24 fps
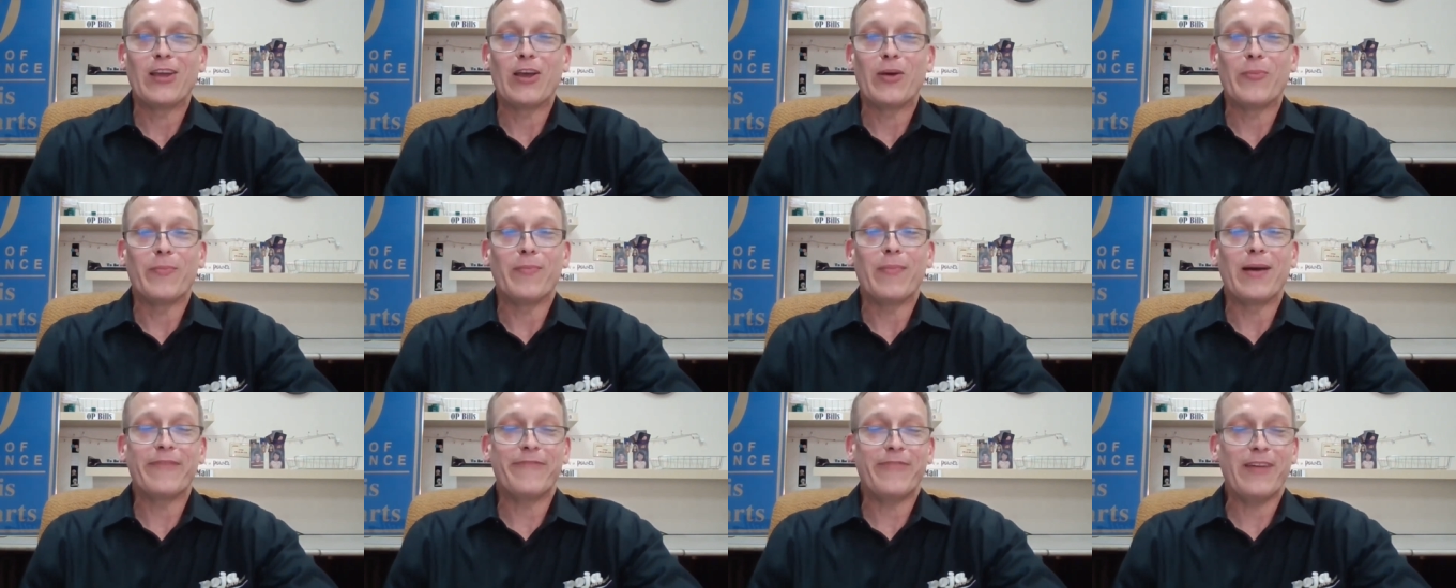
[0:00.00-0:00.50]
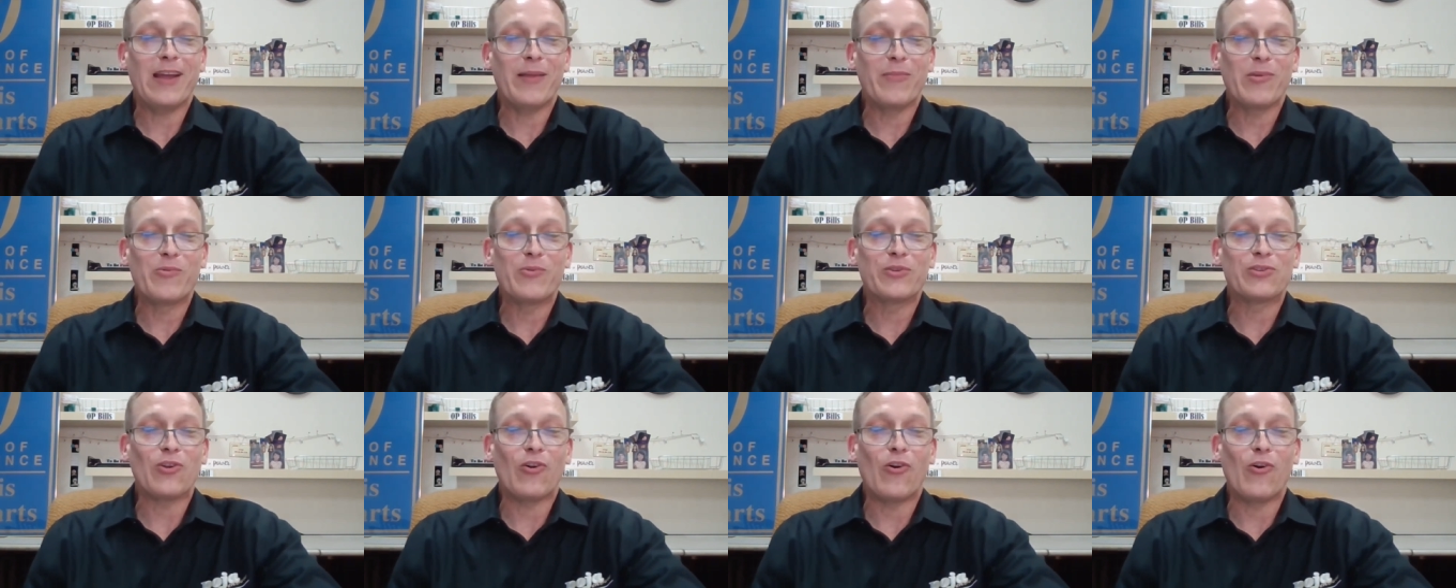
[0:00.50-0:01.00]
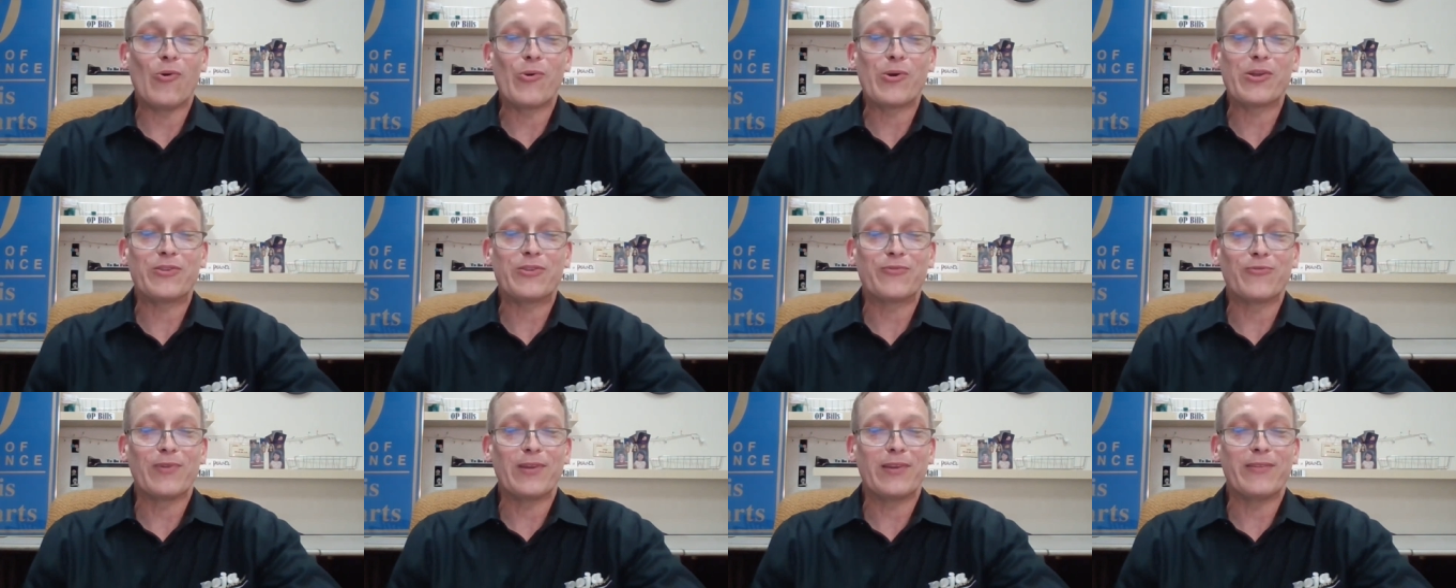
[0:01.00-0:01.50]
You know, my family was
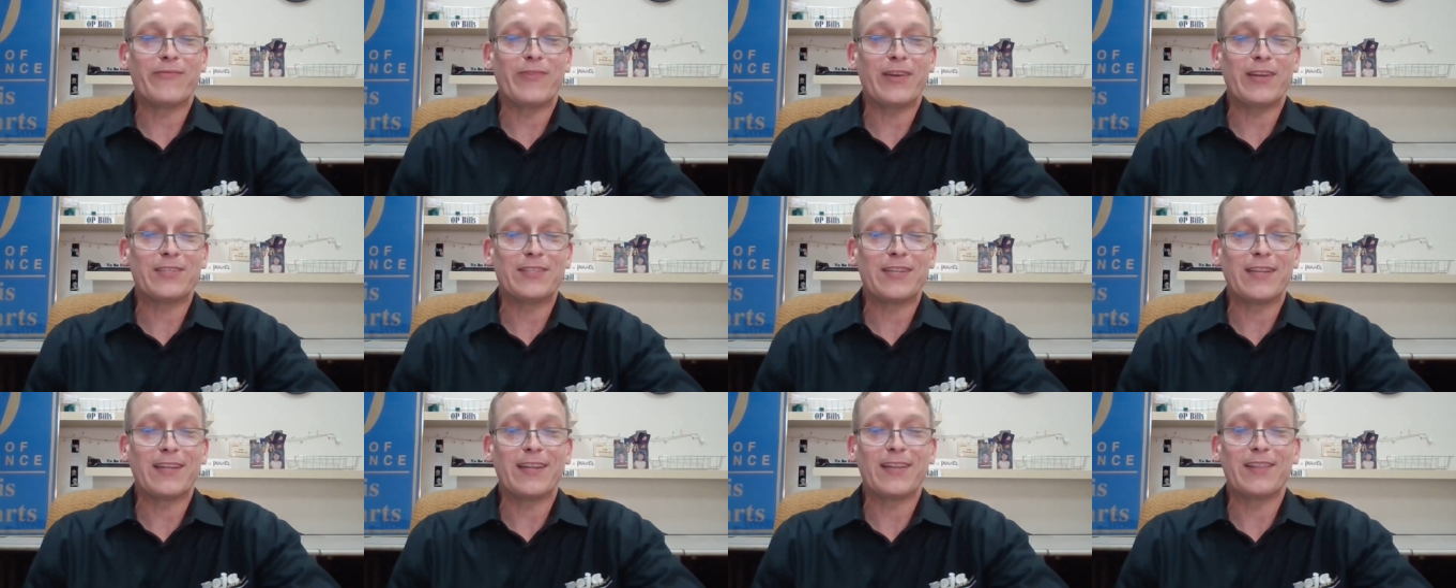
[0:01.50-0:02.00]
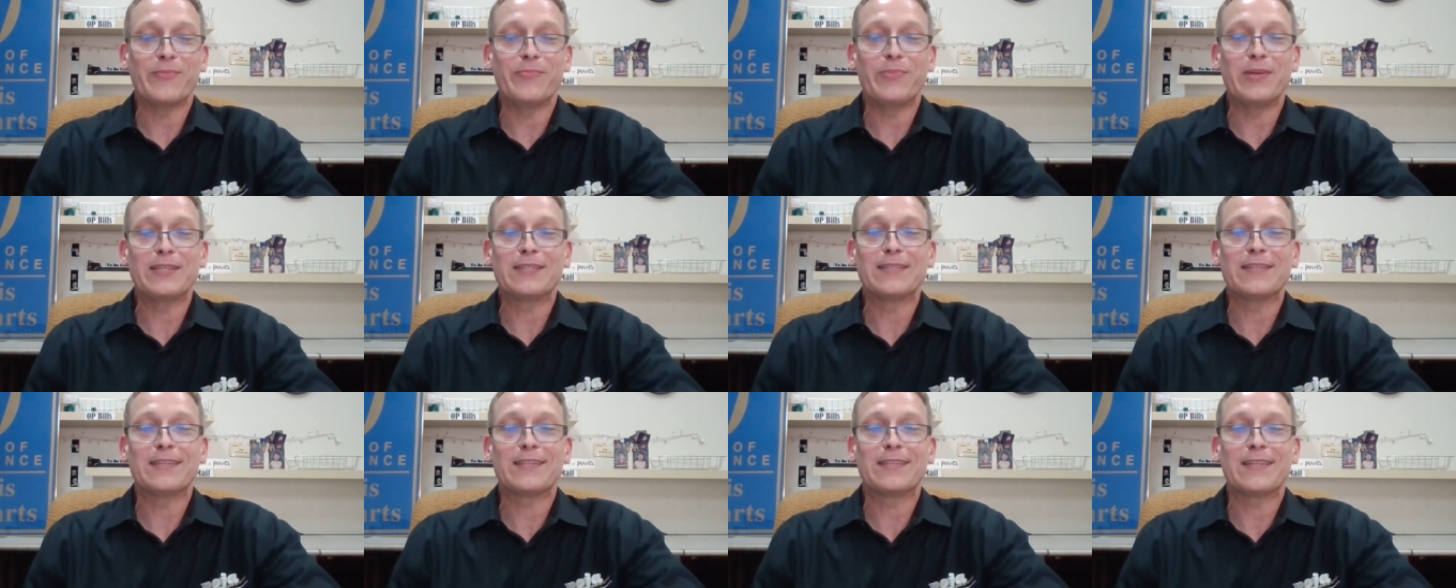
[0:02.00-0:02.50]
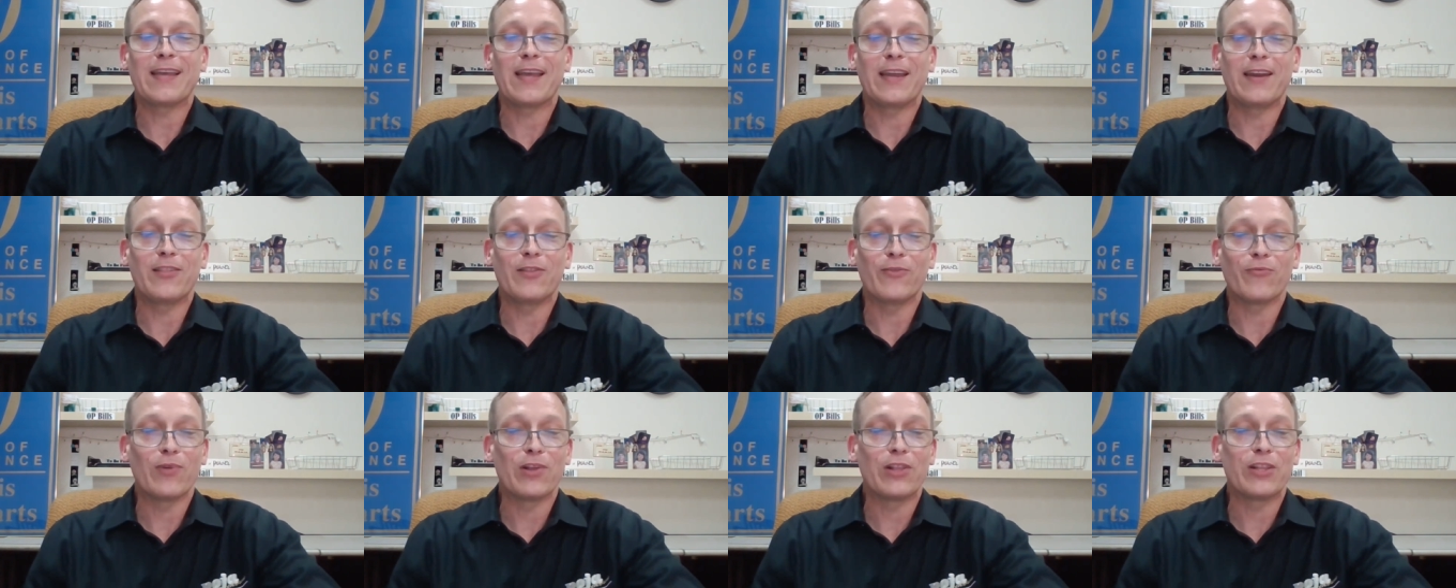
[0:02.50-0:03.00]
always reinvesting in the business
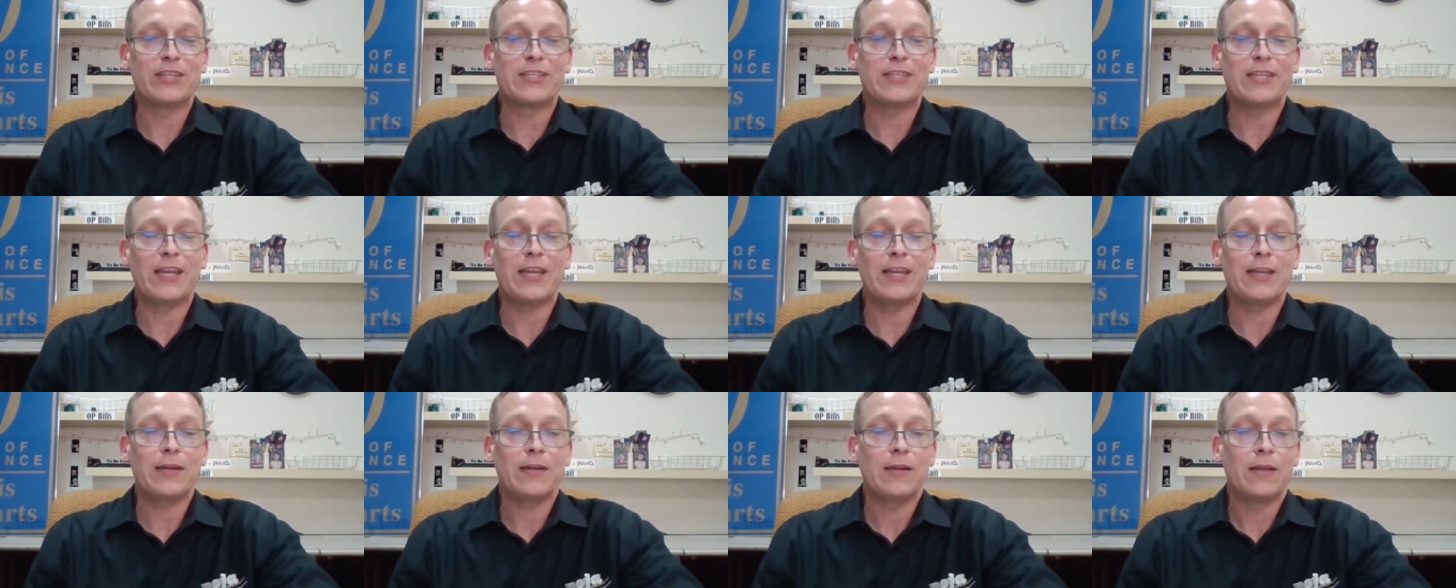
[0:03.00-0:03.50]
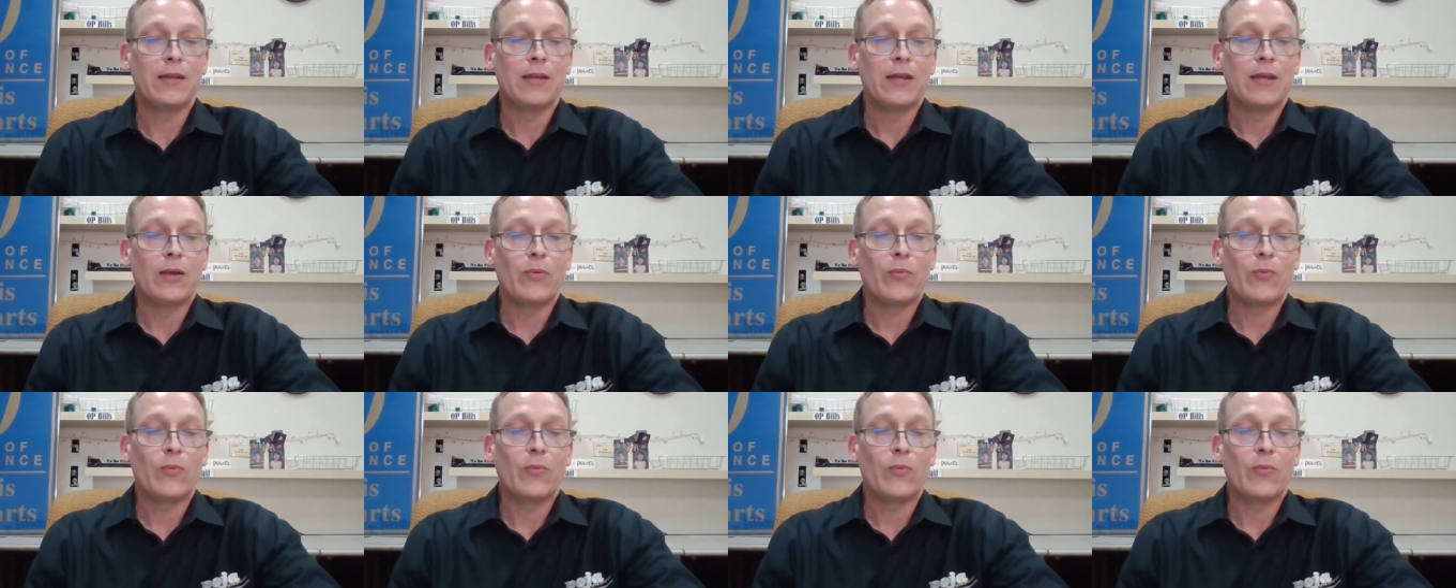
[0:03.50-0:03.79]
and in the real estate.